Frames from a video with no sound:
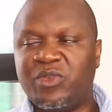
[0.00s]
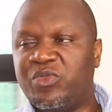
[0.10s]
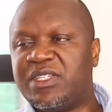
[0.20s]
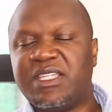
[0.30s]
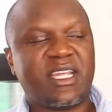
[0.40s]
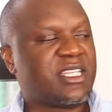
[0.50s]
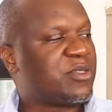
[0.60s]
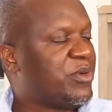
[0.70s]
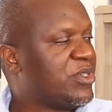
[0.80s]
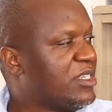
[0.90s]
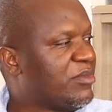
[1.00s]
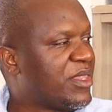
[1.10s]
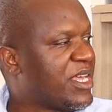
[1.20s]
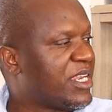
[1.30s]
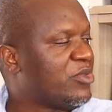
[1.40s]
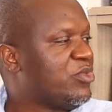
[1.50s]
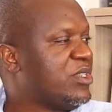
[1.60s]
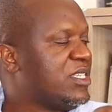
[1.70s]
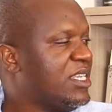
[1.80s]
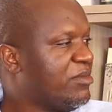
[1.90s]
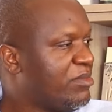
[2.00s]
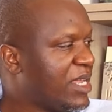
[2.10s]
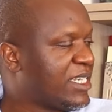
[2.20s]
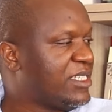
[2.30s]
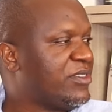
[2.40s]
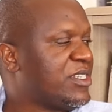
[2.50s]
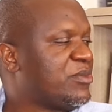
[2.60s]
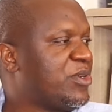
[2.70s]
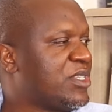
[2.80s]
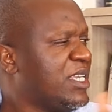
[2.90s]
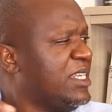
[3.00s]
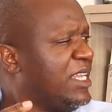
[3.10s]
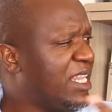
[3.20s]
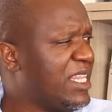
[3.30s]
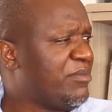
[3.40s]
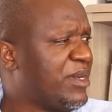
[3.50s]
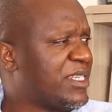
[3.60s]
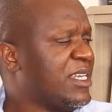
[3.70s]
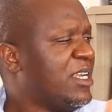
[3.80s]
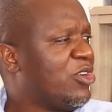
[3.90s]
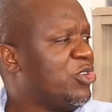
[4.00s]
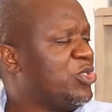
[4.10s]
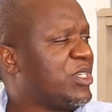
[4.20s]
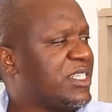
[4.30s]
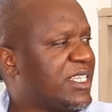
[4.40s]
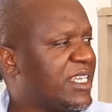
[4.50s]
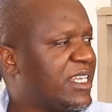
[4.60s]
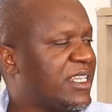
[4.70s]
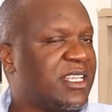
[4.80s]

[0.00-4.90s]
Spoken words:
We see a response in Madari. We see an active response in any other part. Go to Kitengela.